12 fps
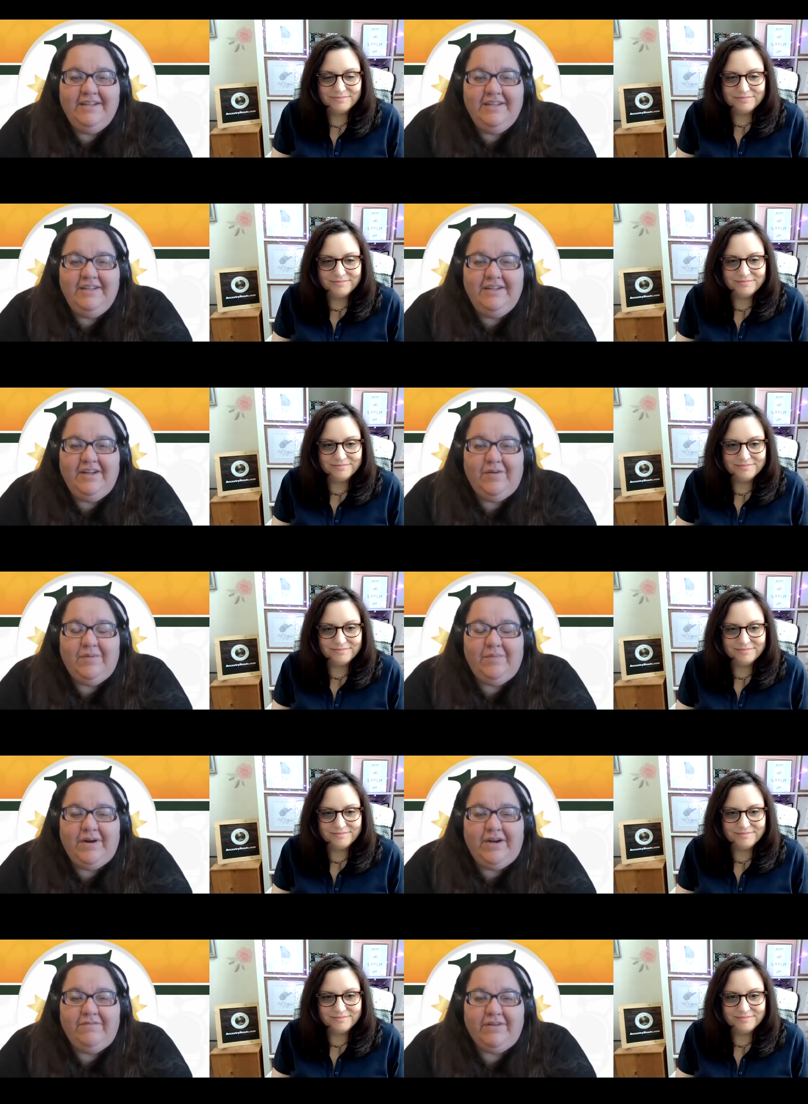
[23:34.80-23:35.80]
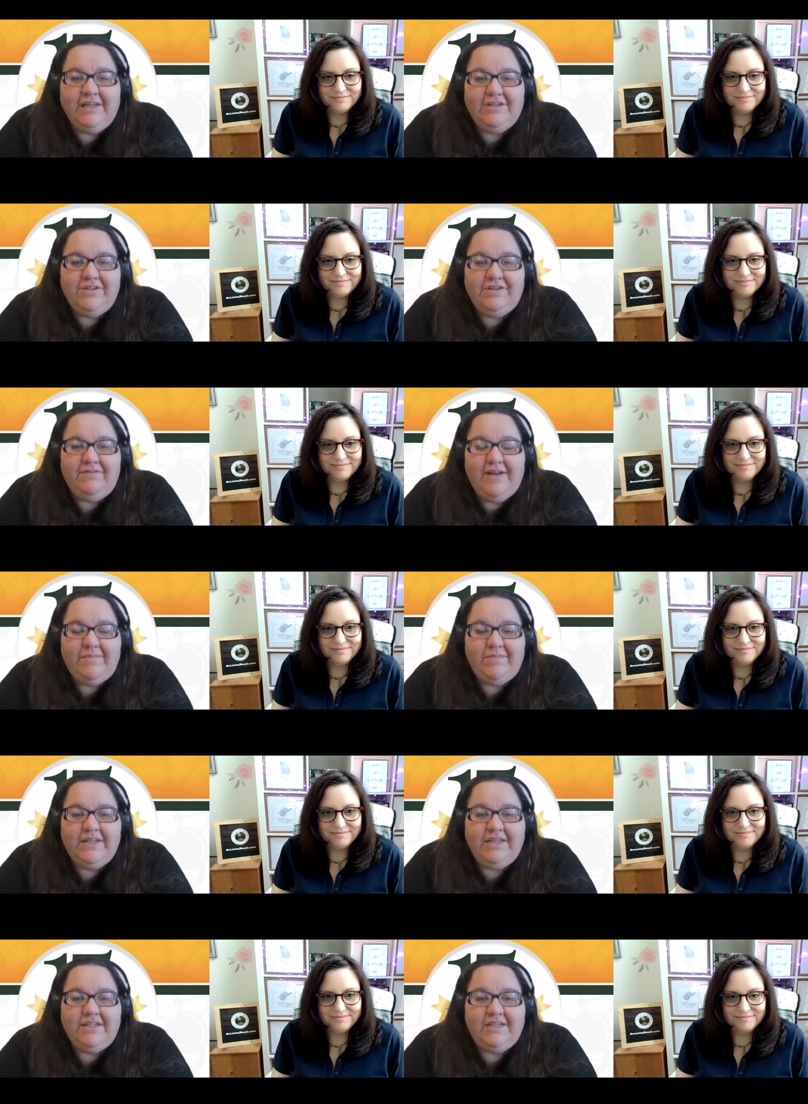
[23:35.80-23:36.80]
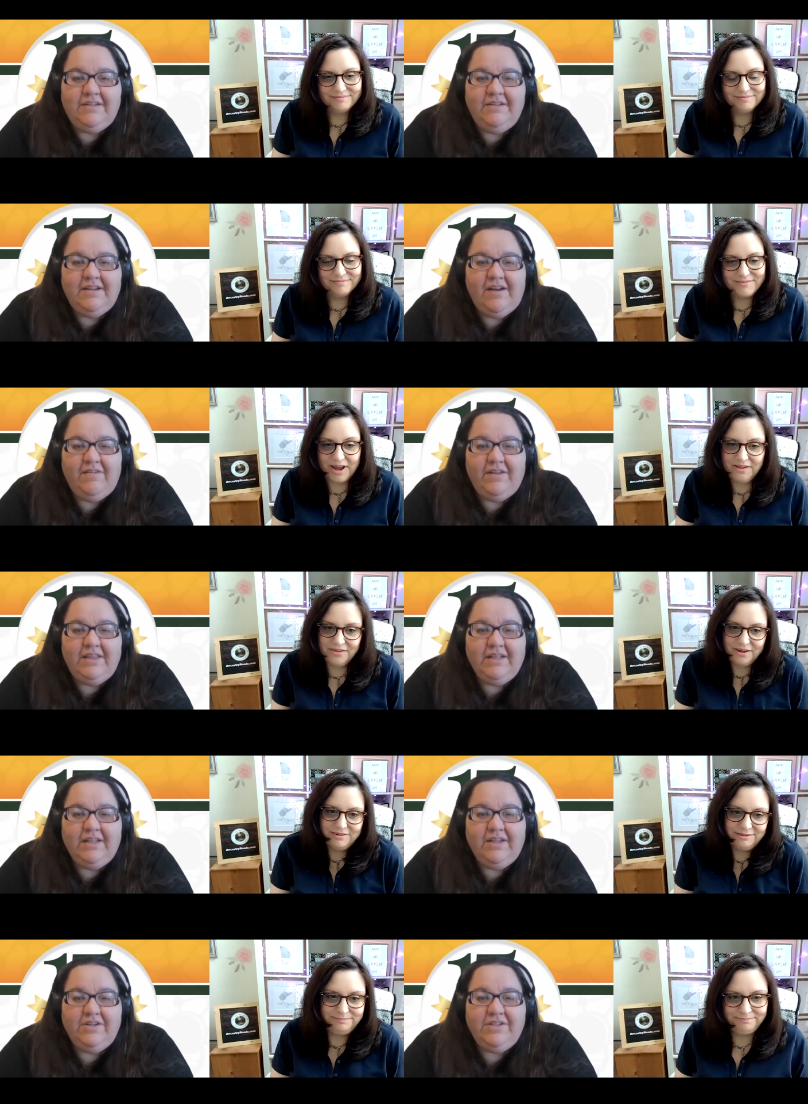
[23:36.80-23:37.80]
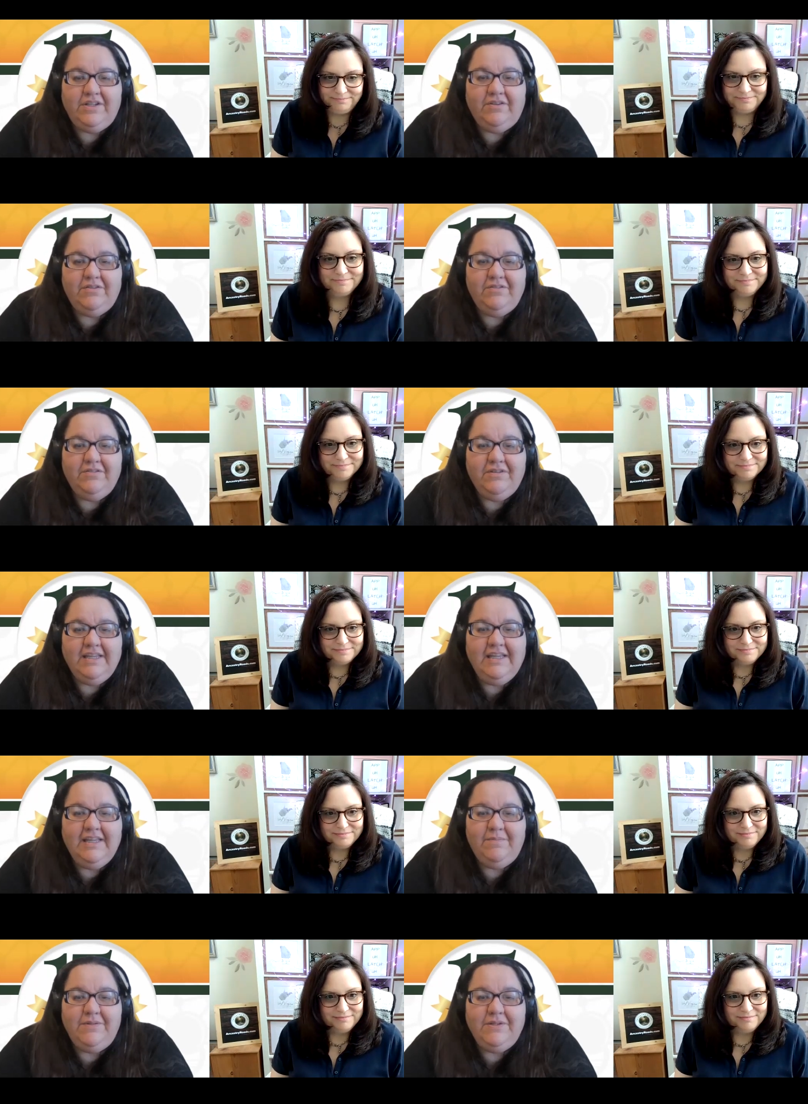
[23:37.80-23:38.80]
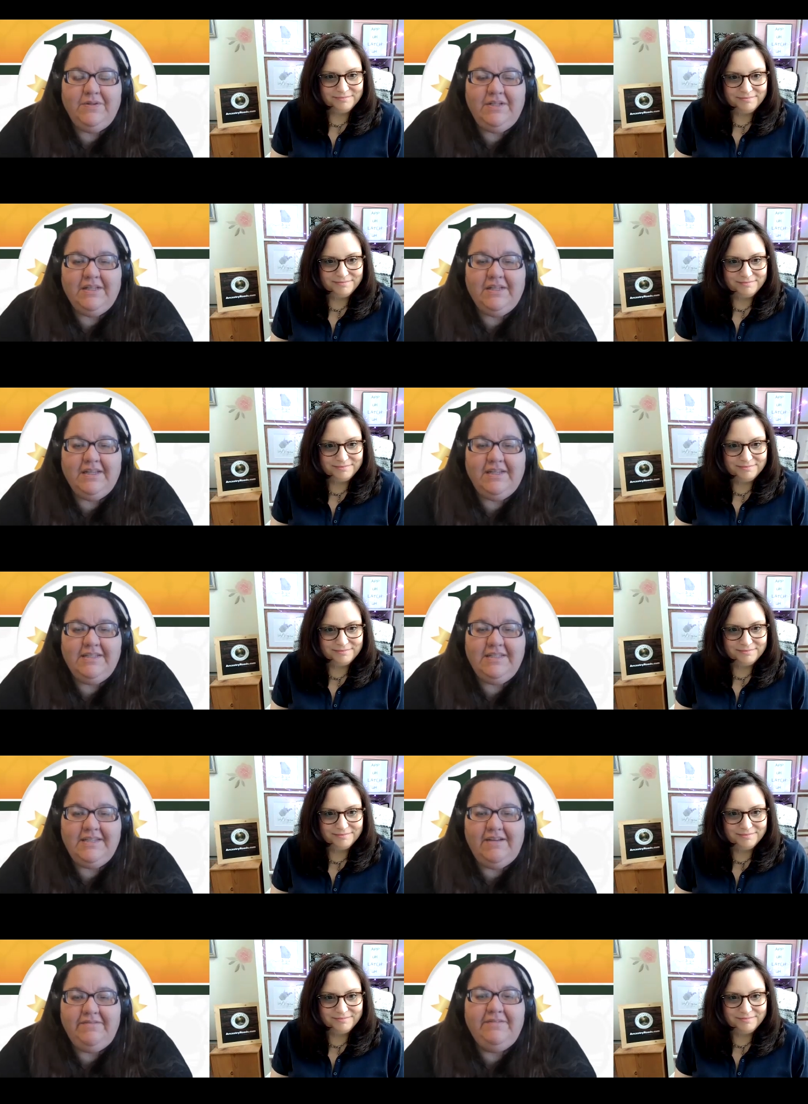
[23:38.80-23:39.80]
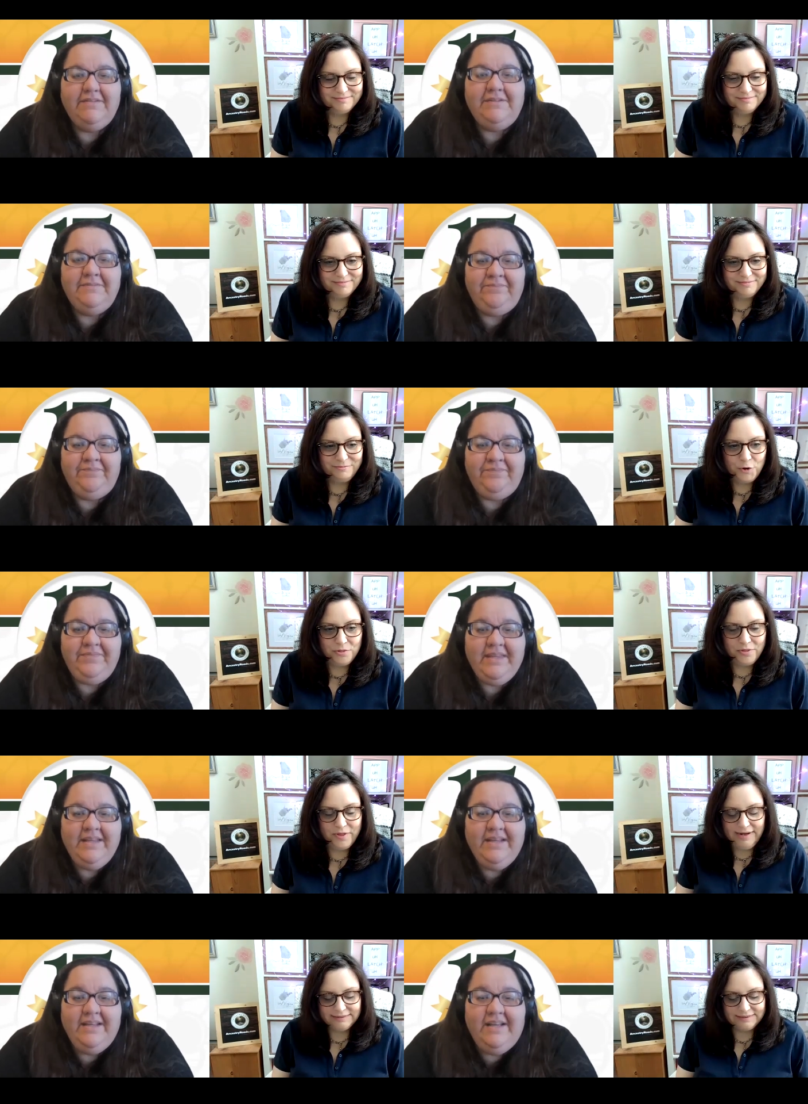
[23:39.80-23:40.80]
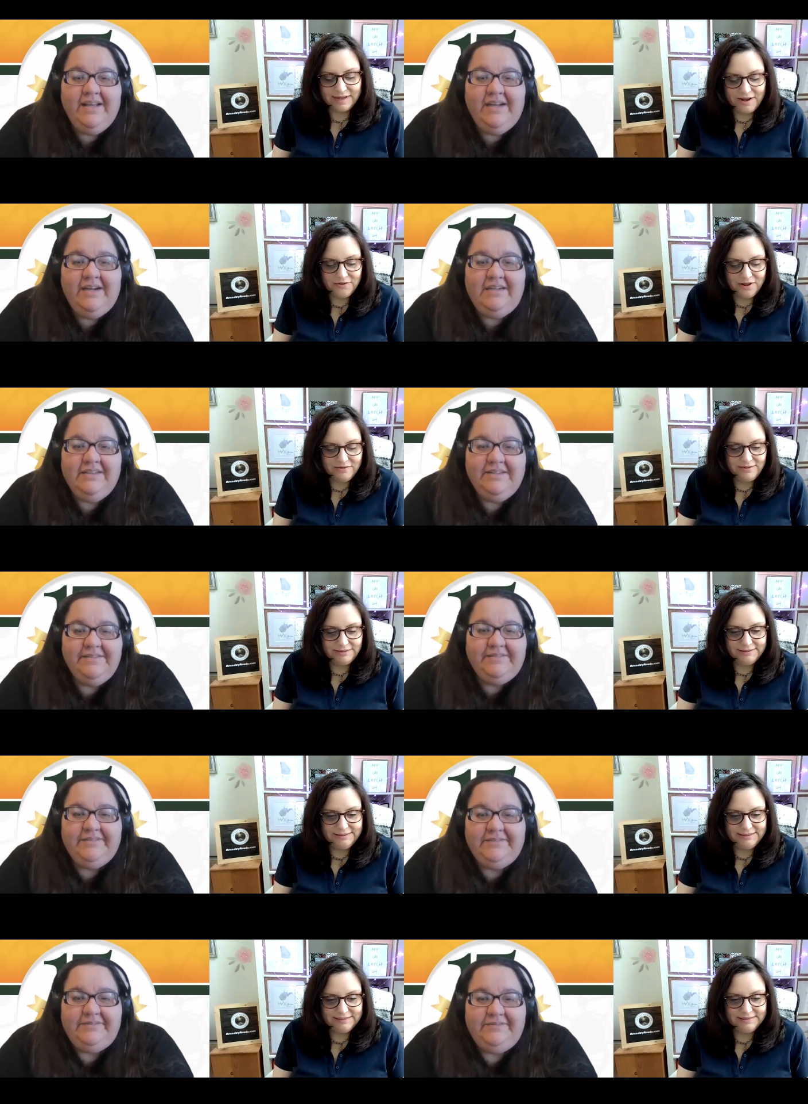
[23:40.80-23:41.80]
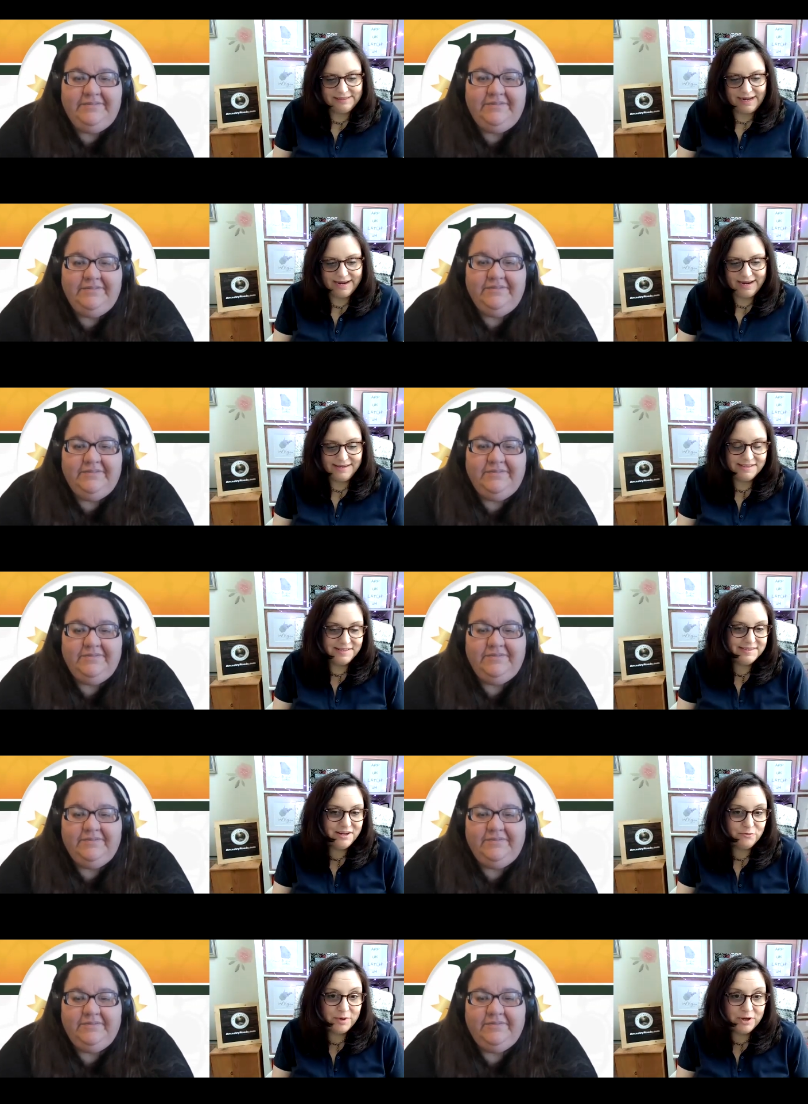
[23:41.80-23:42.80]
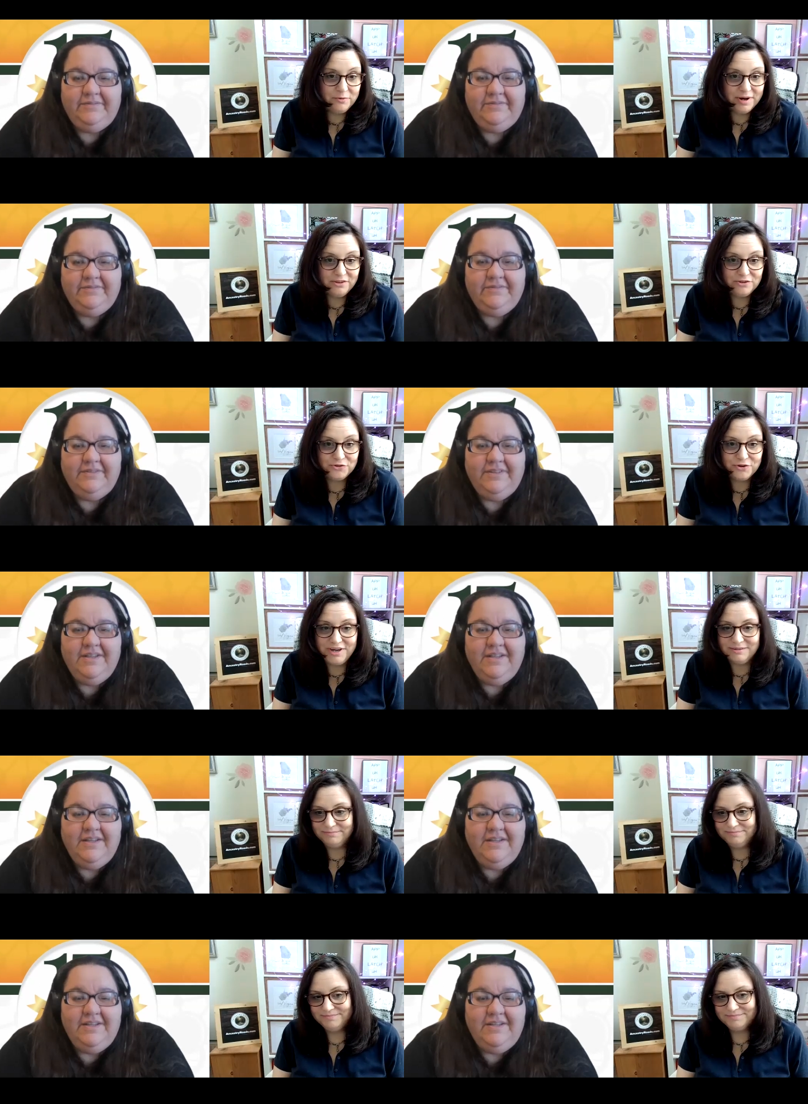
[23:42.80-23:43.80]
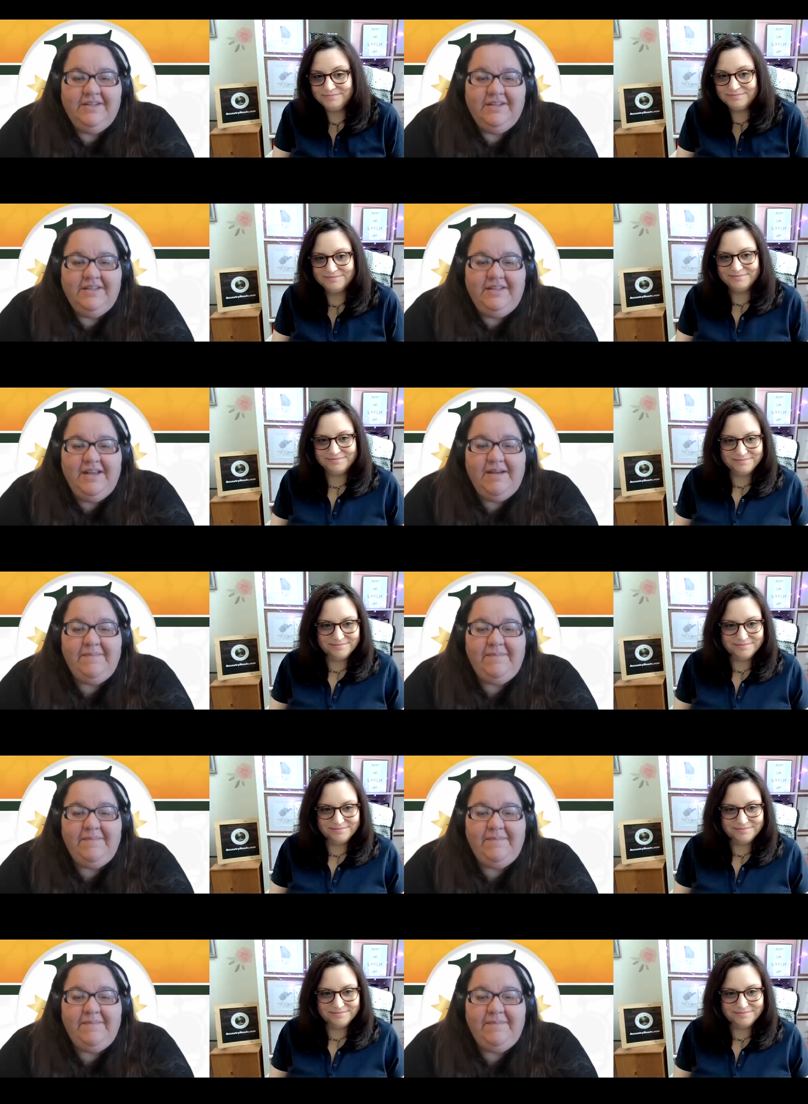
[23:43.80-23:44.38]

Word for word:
Speaker 1: you know, part of WikiTree family and everything that you do. Keep doing the good stuff.
Speaker 2: Well, thanks. I love it. And I guess I'll see everybody around the tree. Yep.